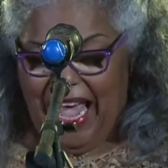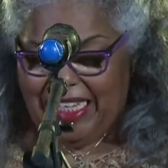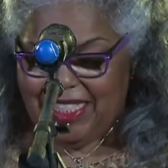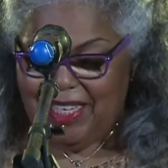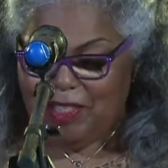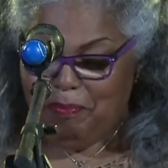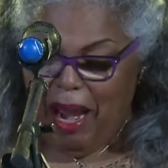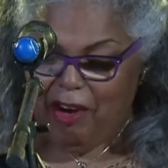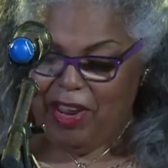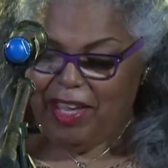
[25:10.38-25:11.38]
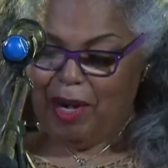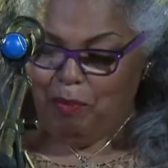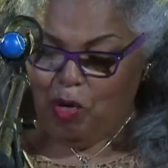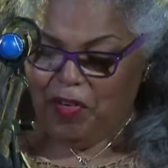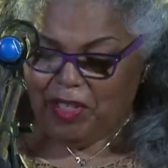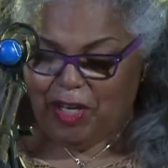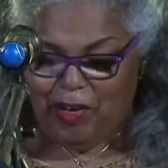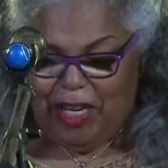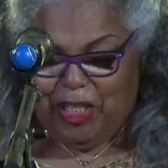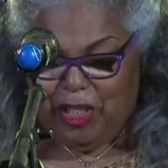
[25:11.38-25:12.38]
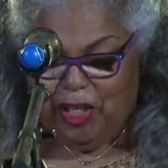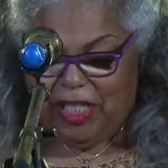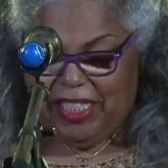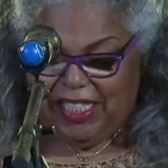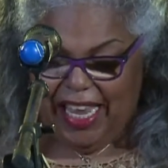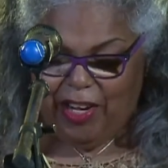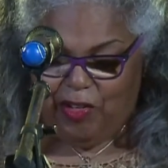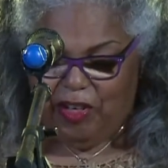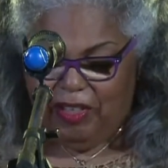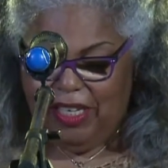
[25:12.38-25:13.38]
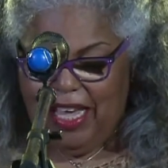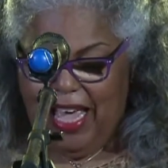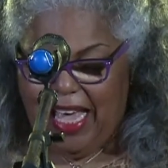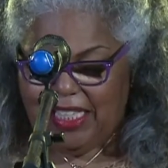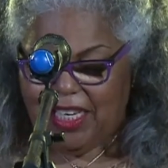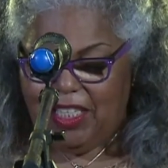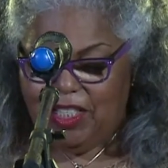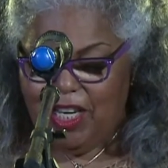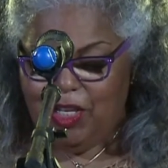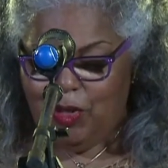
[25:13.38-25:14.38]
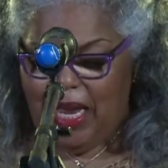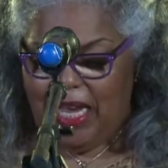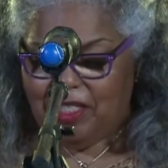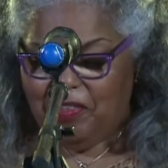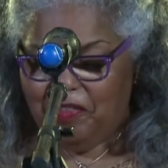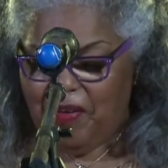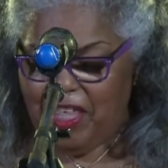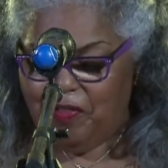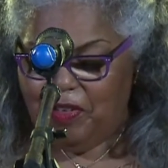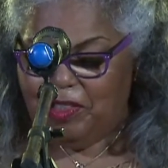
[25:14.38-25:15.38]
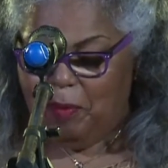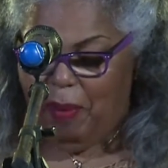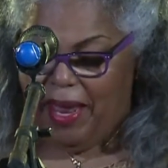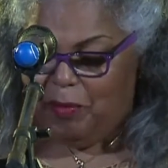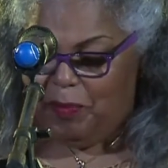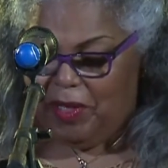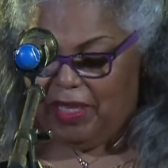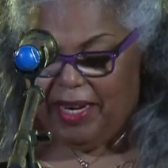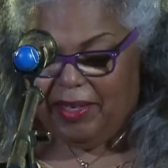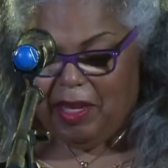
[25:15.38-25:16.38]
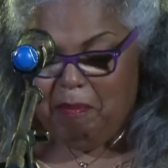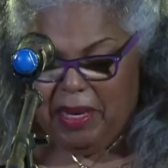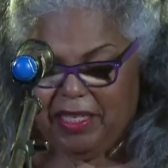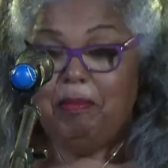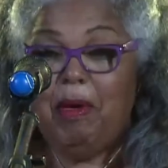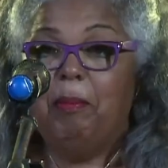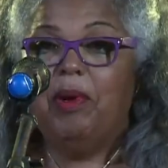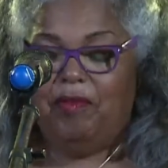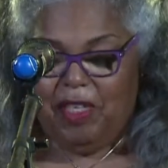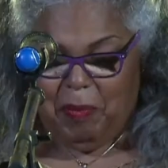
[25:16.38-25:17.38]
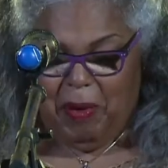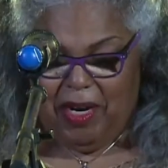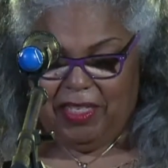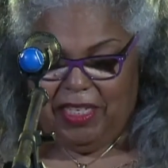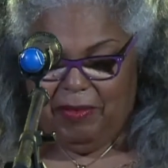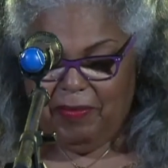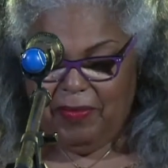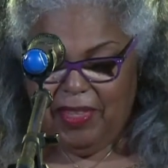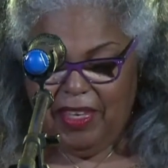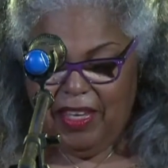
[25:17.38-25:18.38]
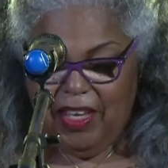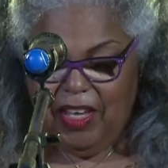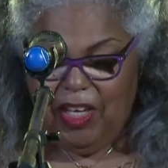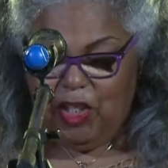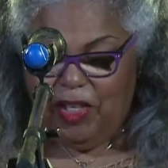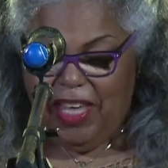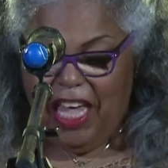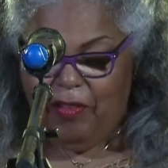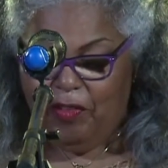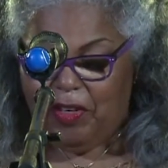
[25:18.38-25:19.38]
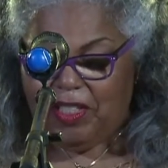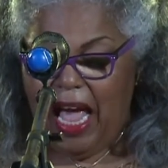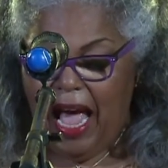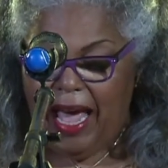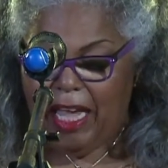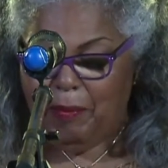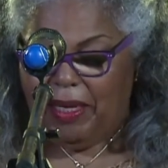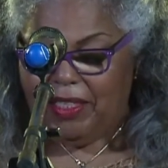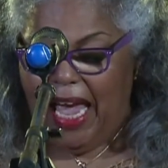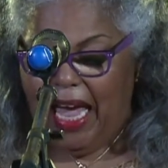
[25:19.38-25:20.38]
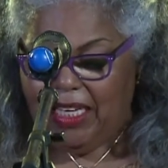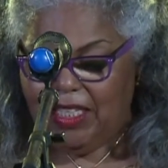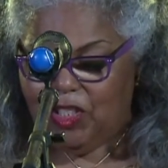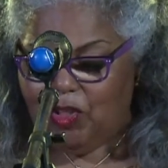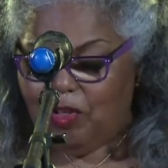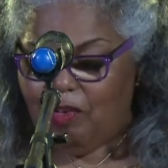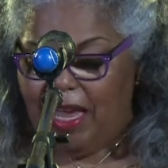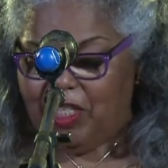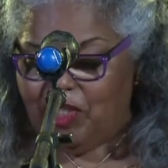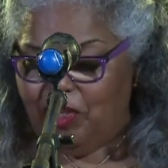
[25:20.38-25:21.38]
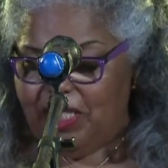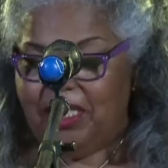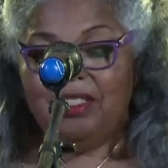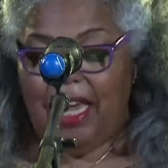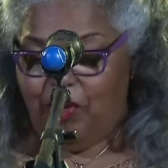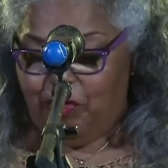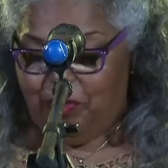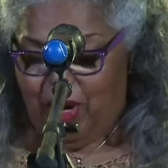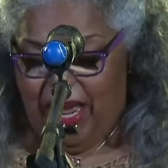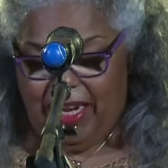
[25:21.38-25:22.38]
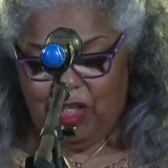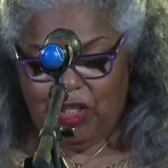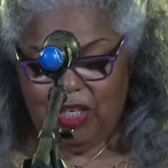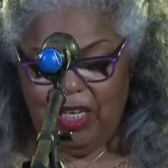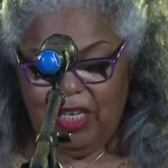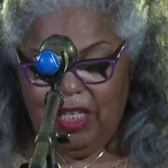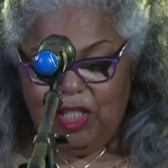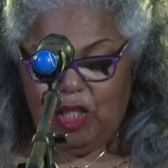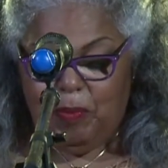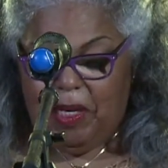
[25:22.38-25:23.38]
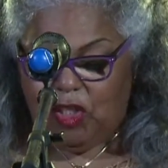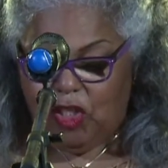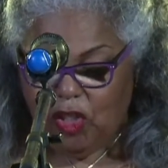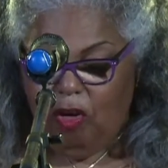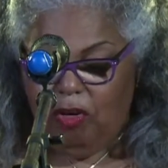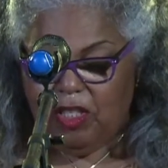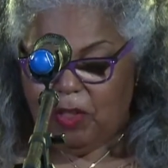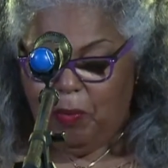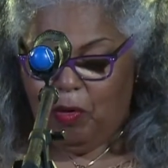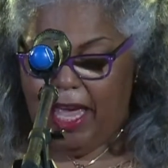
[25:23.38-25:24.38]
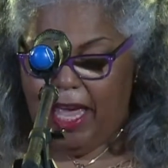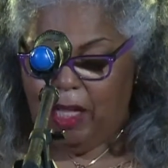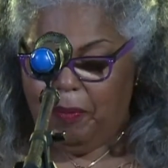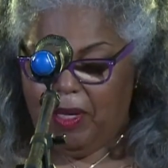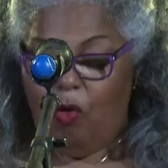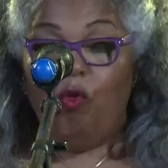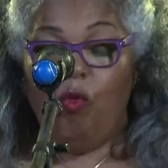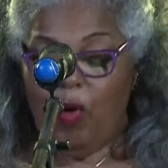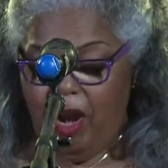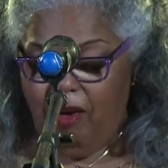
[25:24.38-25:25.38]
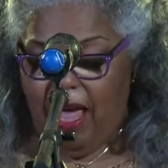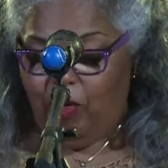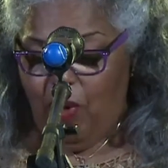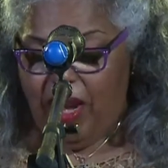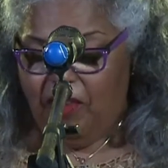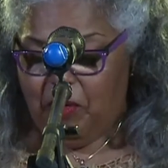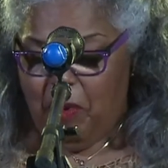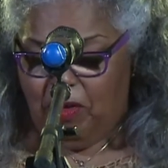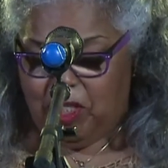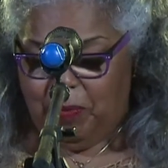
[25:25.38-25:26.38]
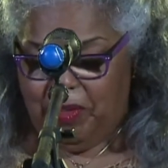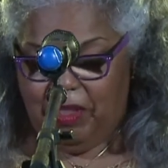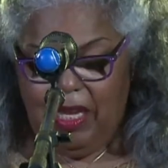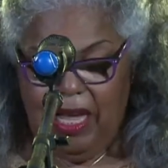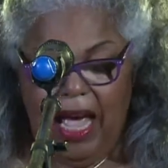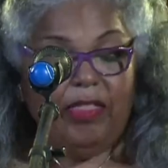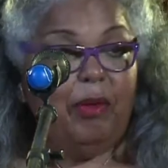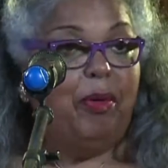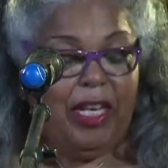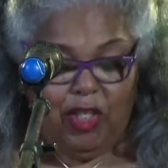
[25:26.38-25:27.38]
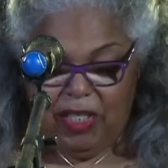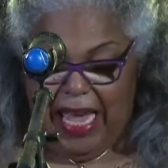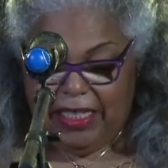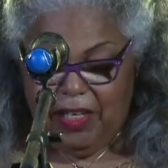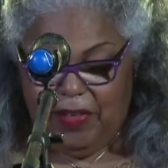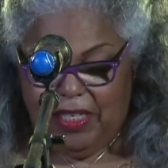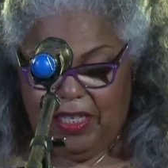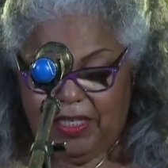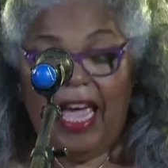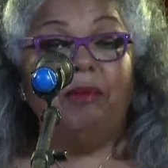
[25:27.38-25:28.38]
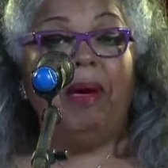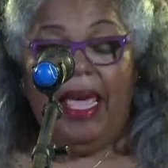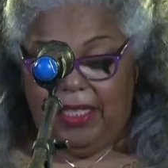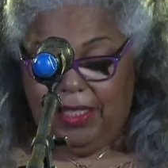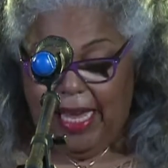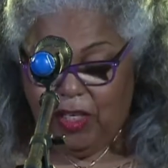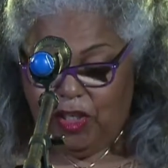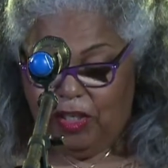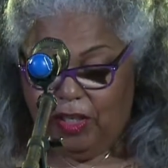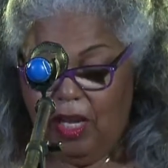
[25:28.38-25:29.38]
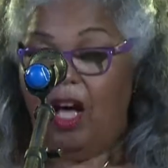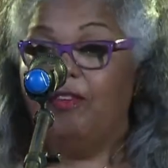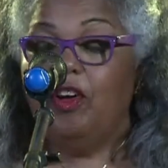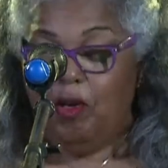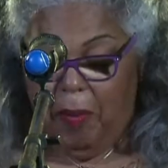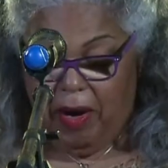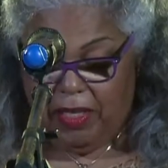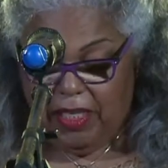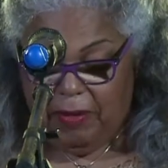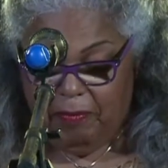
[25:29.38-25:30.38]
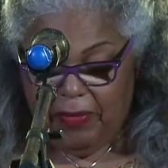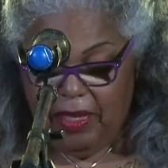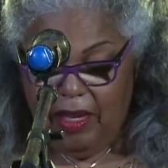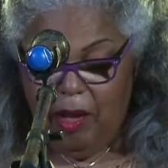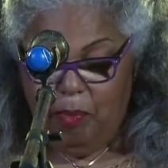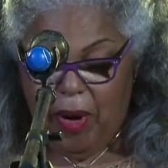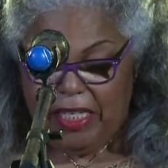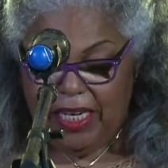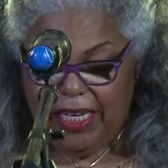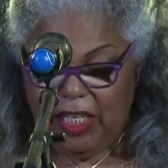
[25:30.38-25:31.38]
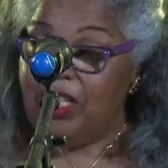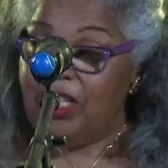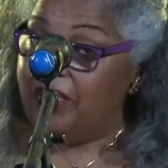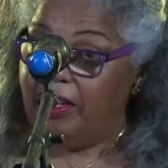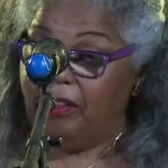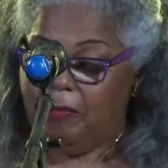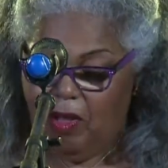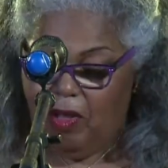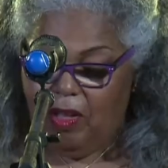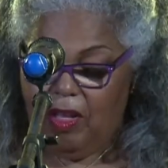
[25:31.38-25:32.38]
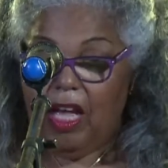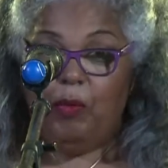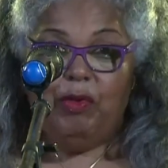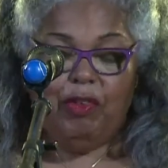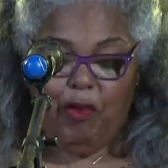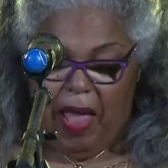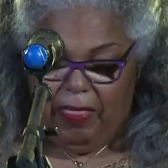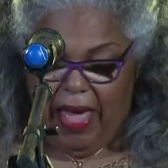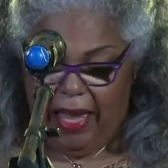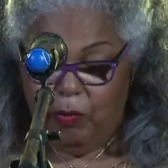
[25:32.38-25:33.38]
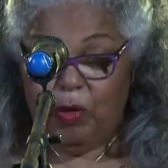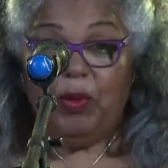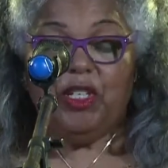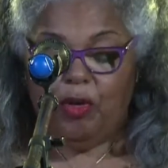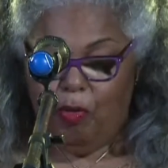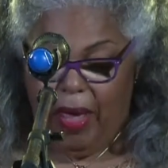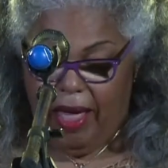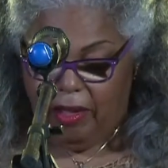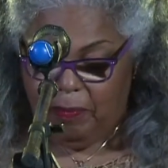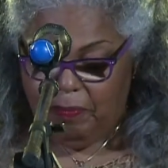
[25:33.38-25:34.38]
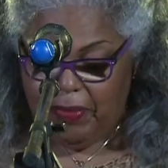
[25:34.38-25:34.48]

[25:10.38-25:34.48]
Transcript: and since marrying and moving to Christchurch East Central, has continued as a faithful, dependable, and committed member of this party. She gave of her time and talents to the Christchurch East Central branch. She's been a staunch supporter, helping out where and whenever possible at the branch's activities, and by extension of her party. Presently, she's ill, and we regret that, and we wish her well,